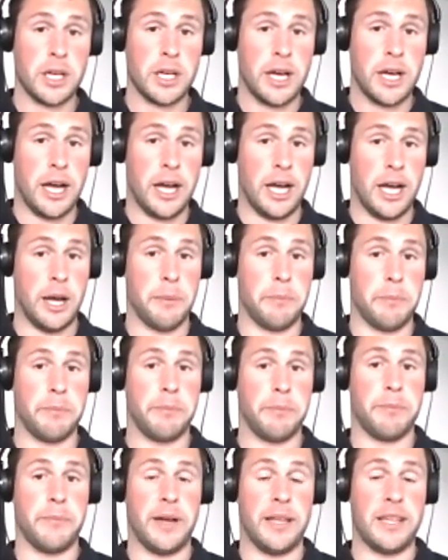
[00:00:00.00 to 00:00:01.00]

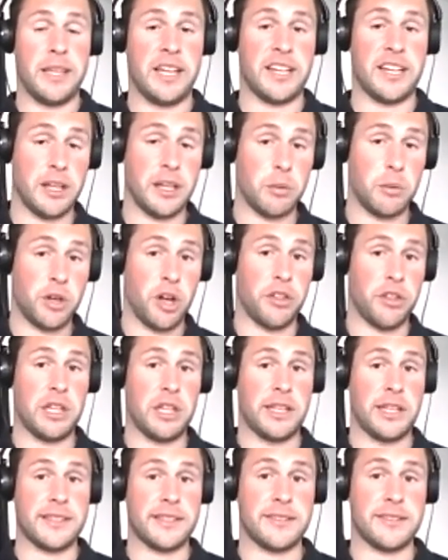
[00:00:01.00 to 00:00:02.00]
And like I said, we've got the
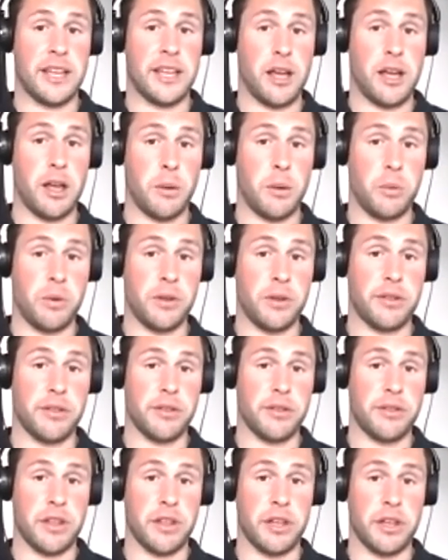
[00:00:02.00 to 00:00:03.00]
links there with
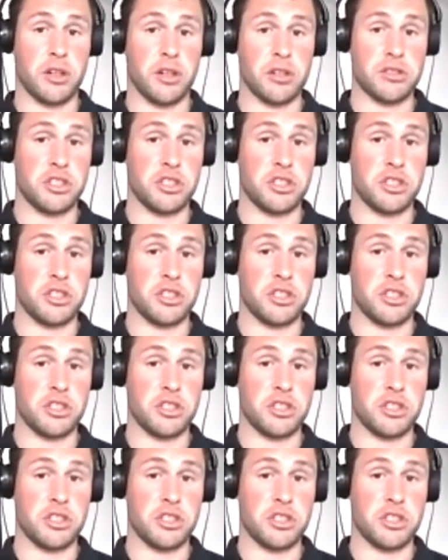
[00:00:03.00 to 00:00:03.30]
Dr.